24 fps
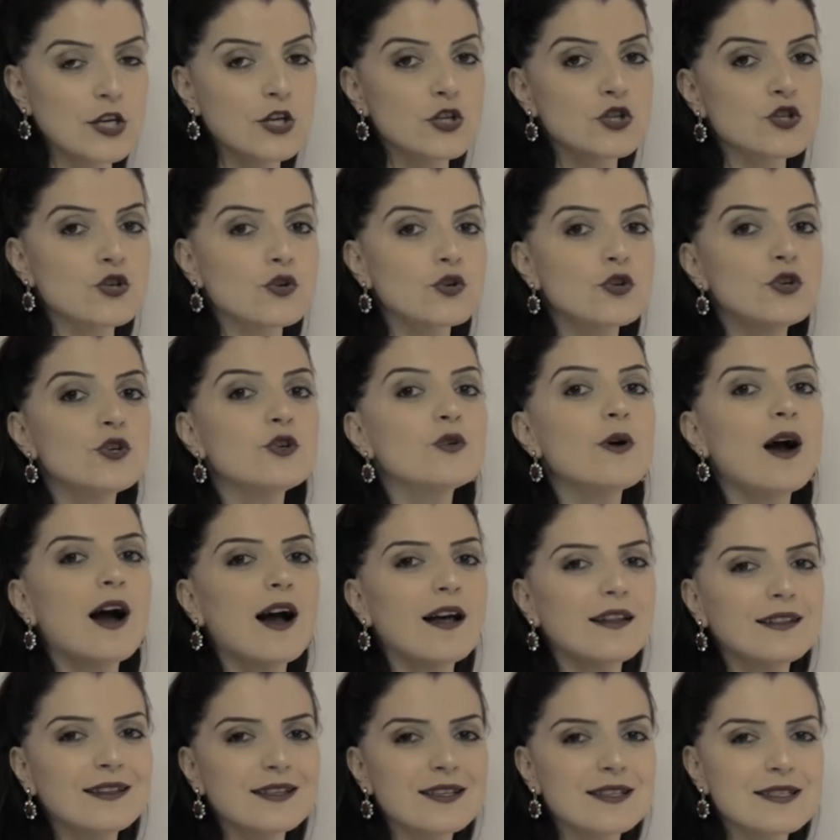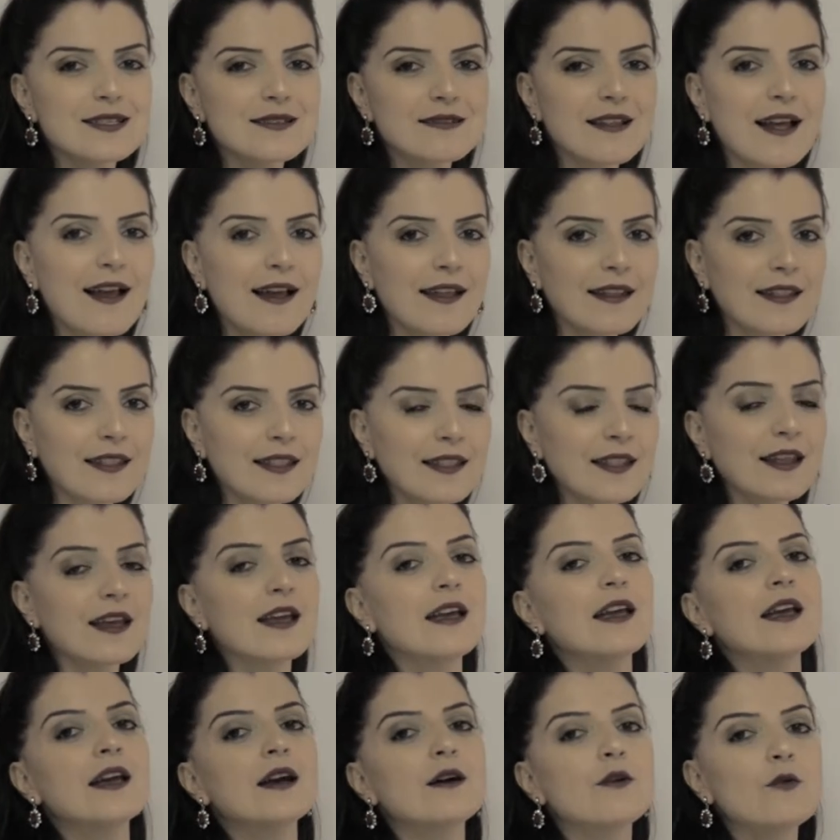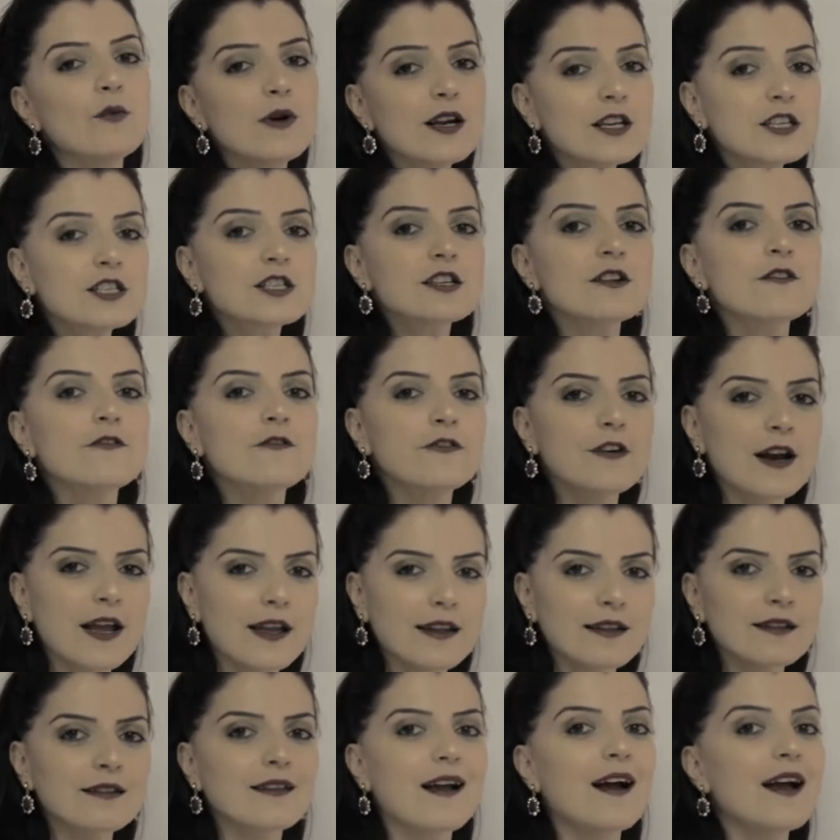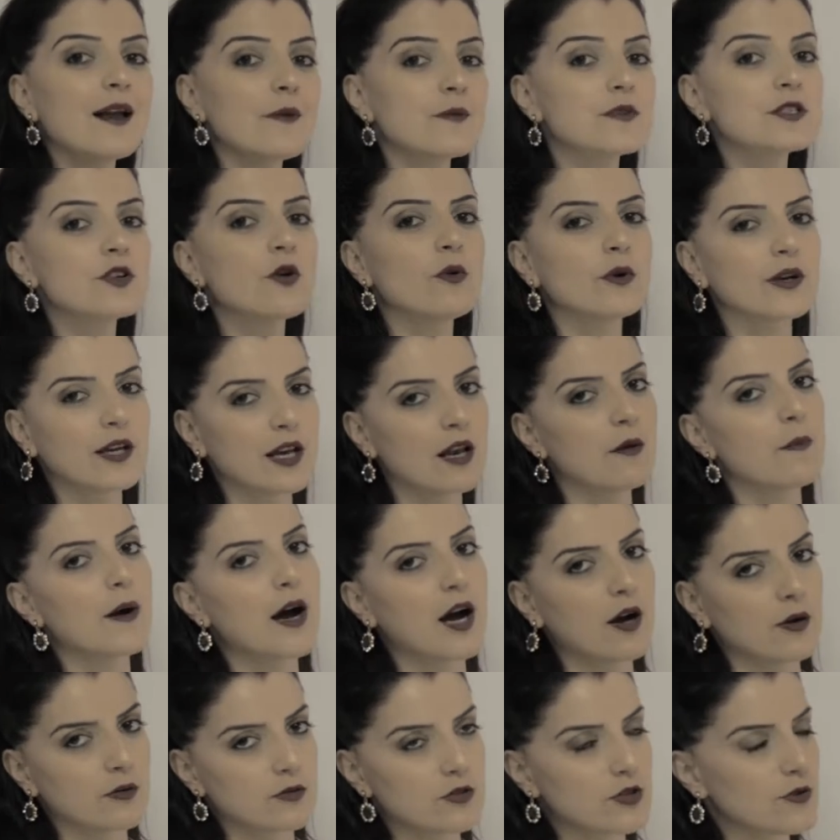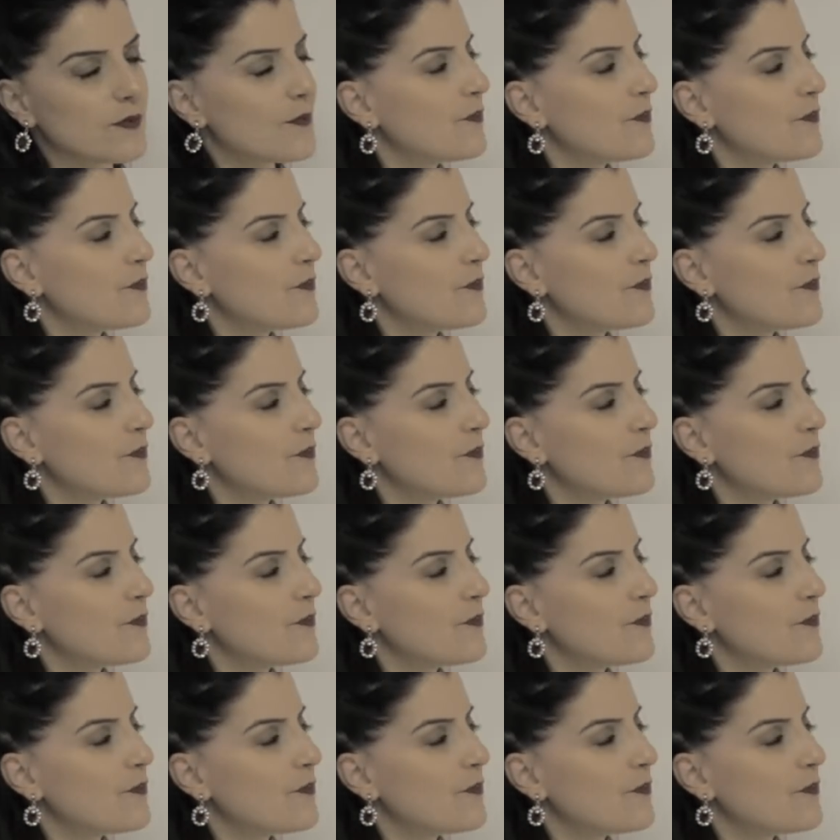So you understand which friend I'm talking about.